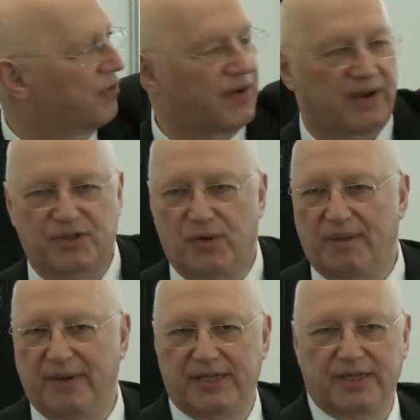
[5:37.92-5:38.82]
or 5
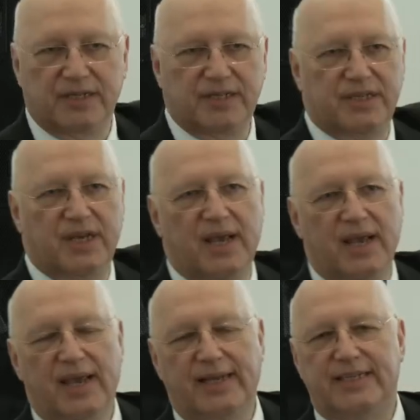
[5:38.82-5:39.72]
square meters.
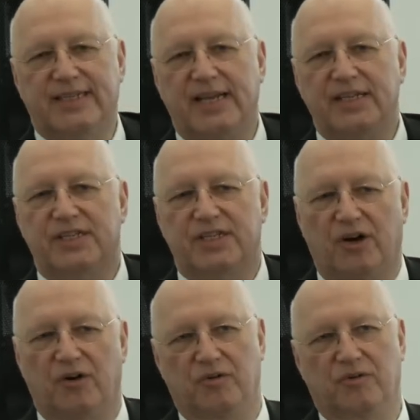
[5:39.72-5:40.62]
It is then
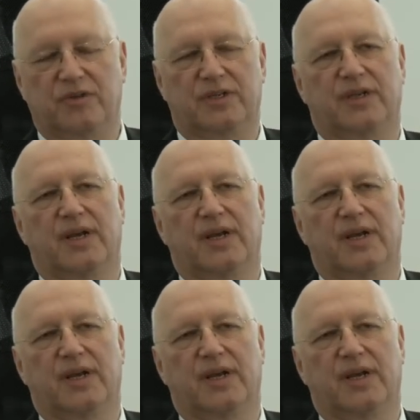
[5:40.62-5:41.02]
sold